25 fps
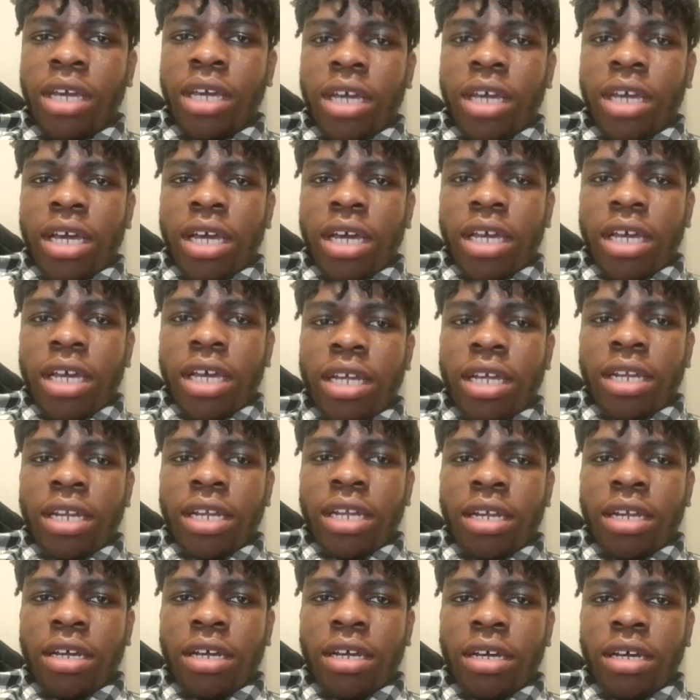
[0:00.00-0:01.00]
And
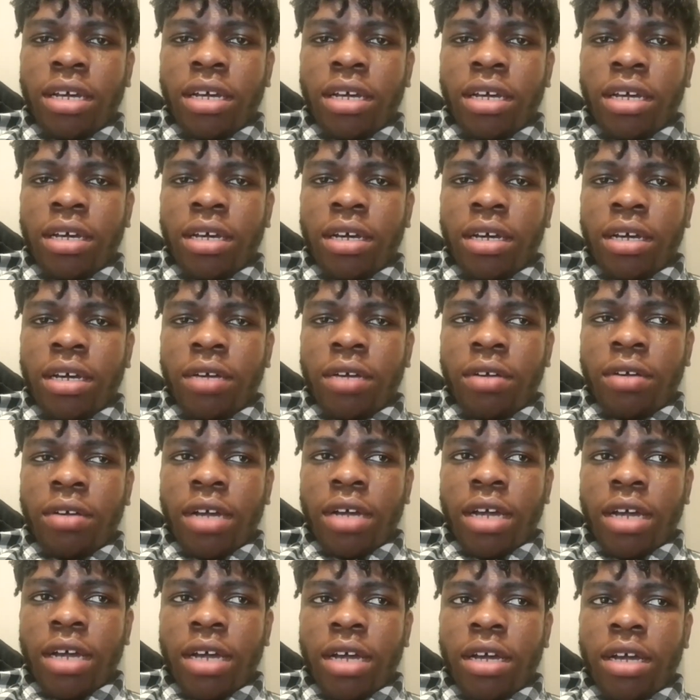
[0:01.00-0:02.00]

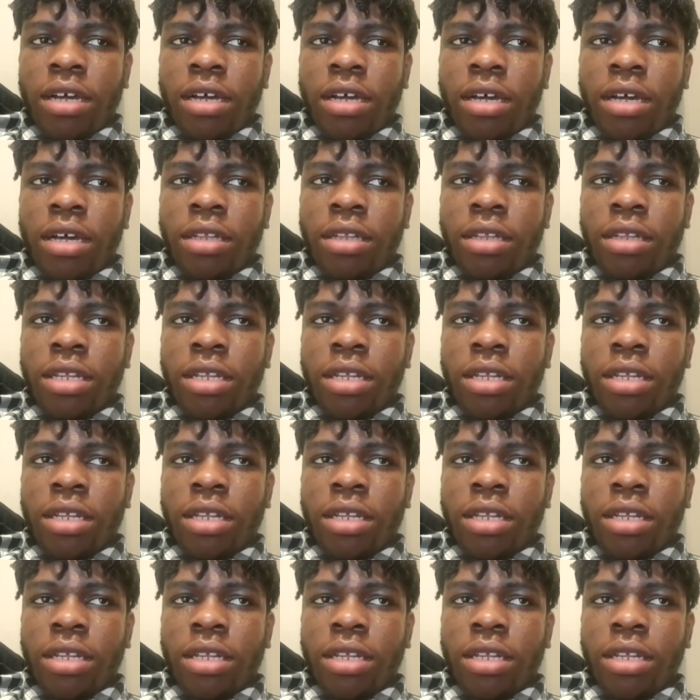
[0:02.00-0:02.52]
the